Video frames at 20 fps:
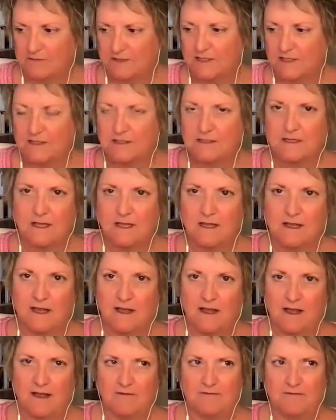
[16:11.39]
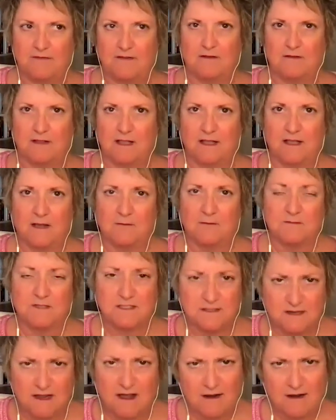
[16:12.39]
geez, like I feel like I'm
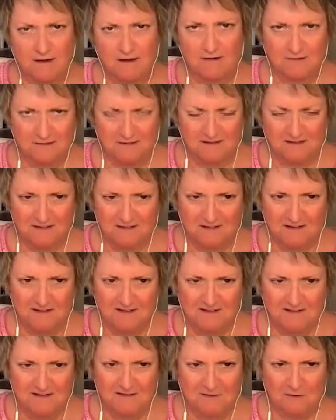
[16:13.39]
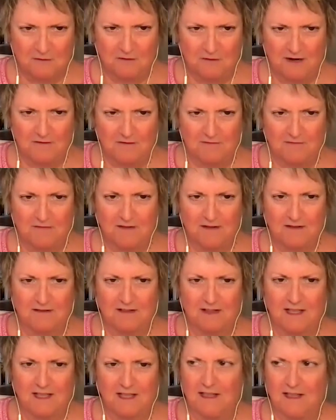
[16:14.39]
stuck, or I
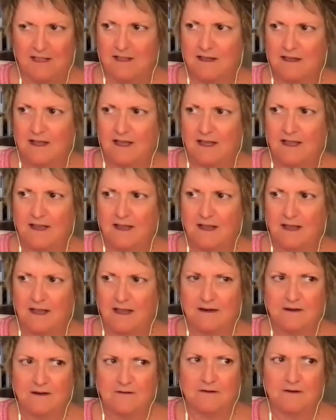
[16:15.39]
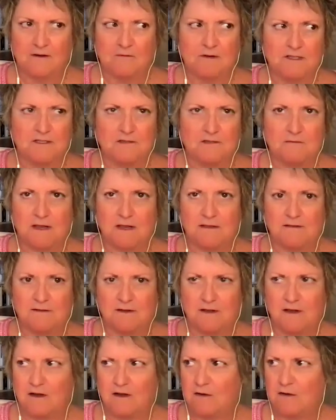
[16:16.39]
feel like I don't know which way to
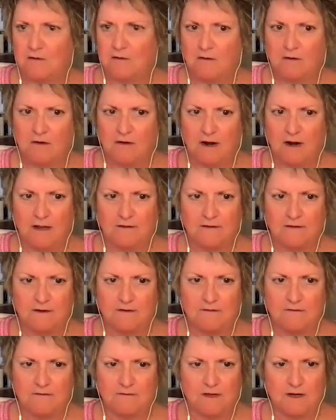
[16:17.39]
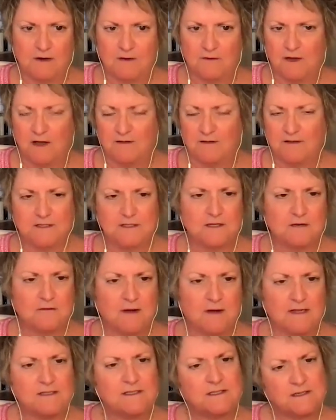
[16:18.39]
go, or I don't, all these
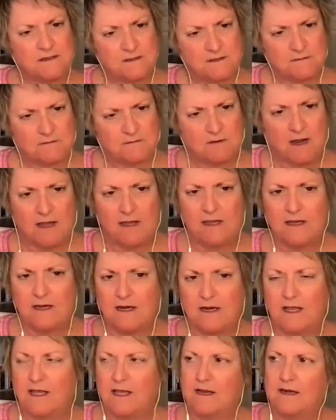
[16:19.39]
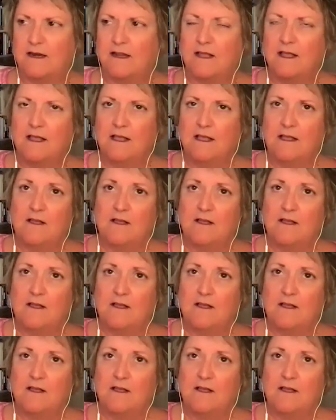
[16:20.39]
questions, right? And,